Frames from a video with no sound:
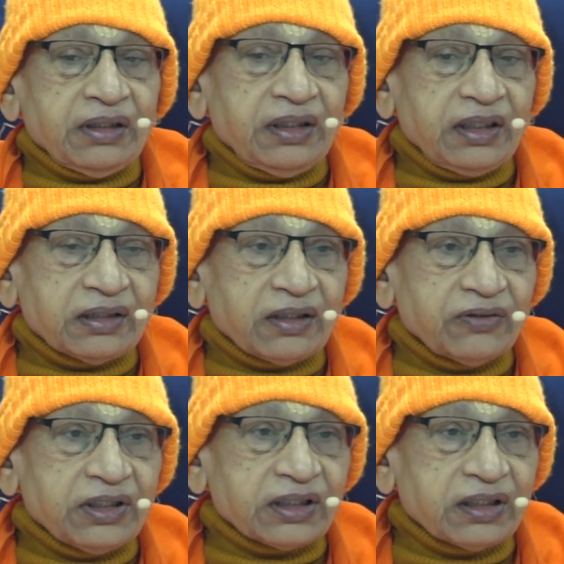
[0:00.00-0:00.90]
That's how
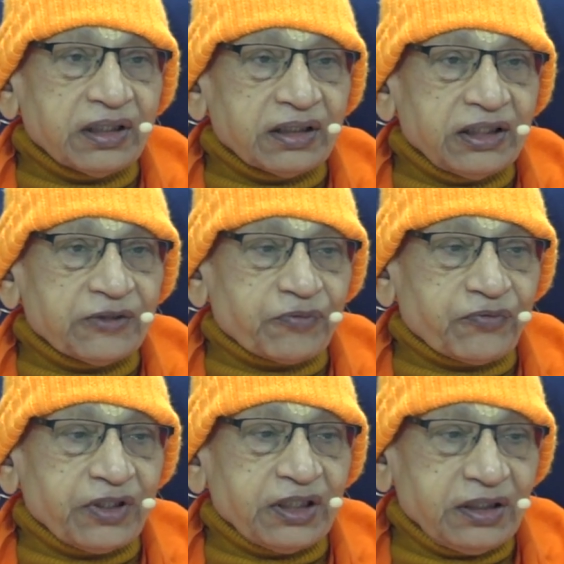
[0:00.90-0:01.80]
the Sangati is
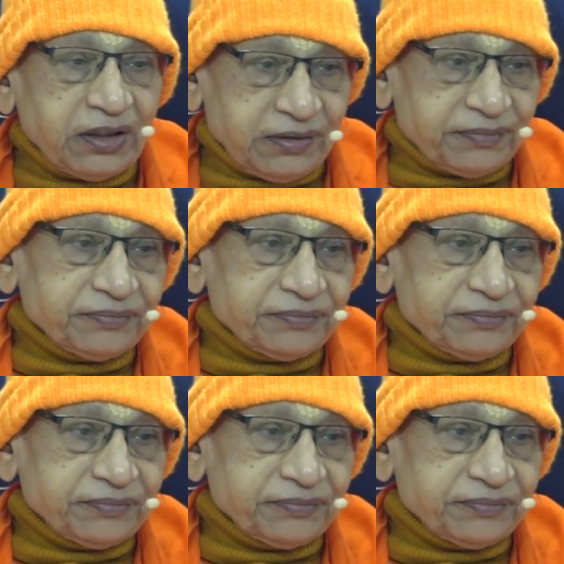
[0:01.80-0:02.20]
provided here.